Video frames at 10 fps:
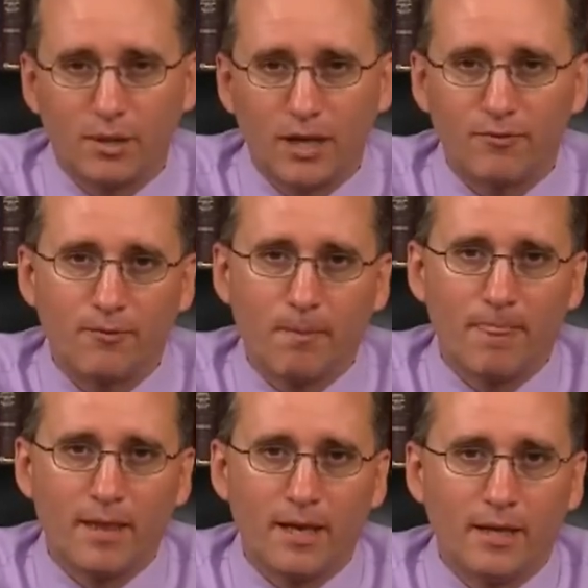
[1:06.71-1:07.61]
and
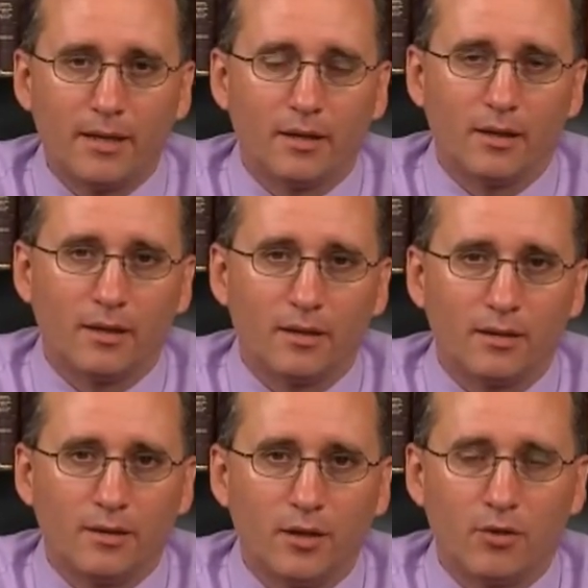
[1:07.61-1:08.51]

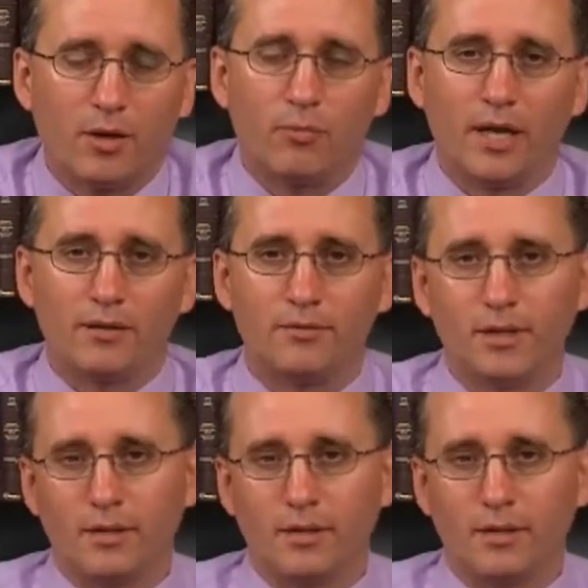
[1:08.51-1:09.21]
I read,